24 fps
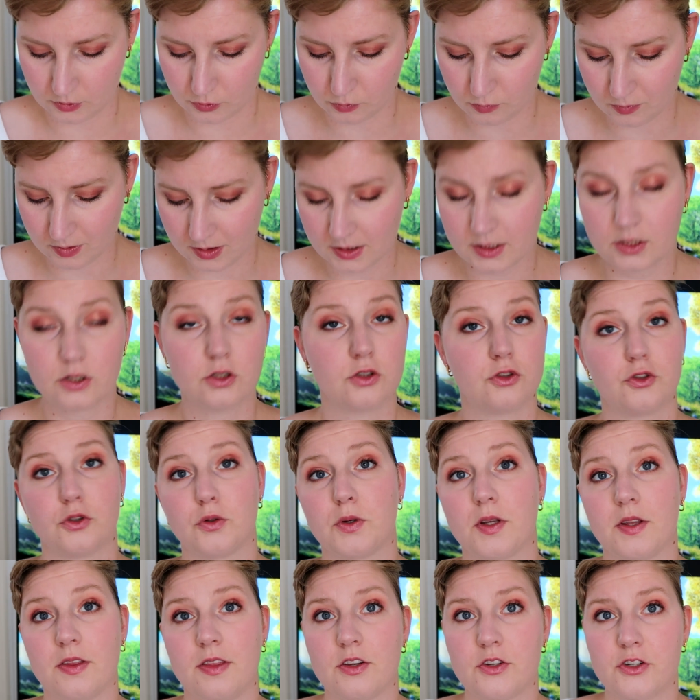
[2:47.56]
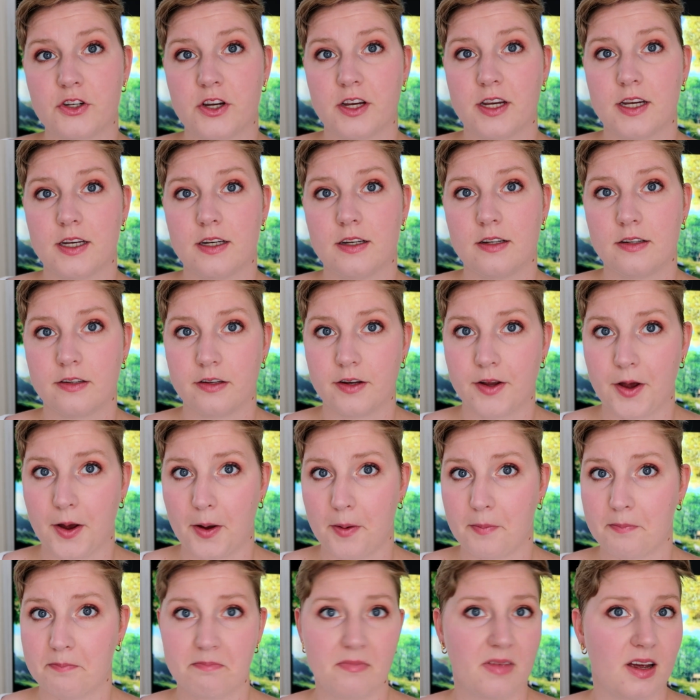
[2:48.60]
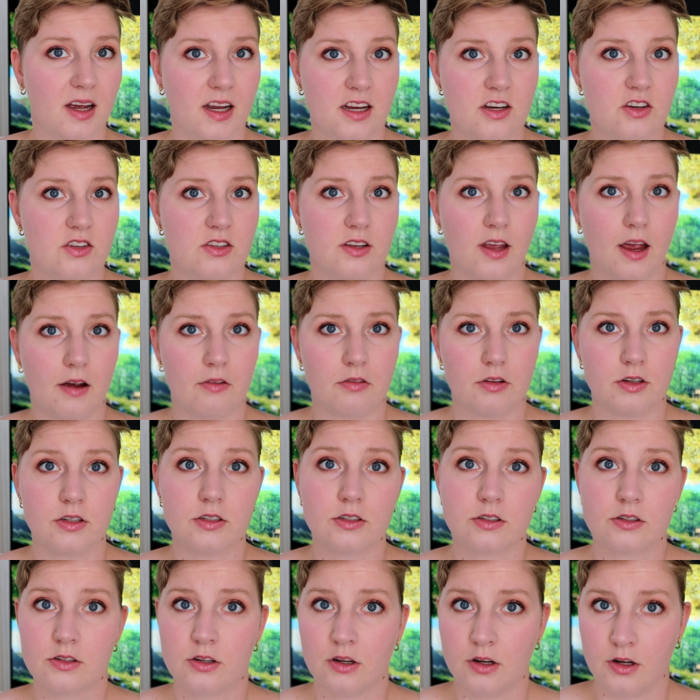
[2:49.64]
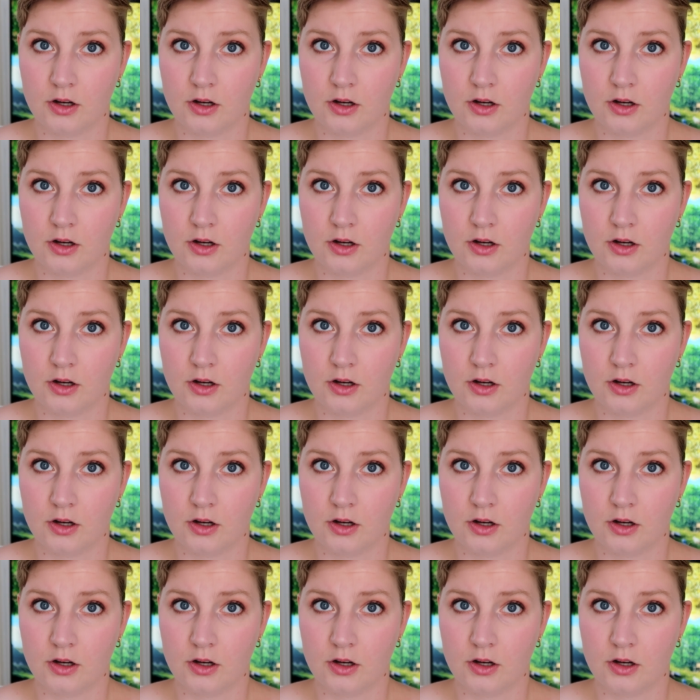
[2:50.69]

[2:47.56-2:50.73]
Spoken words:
do really enjoy the shade. I just haven't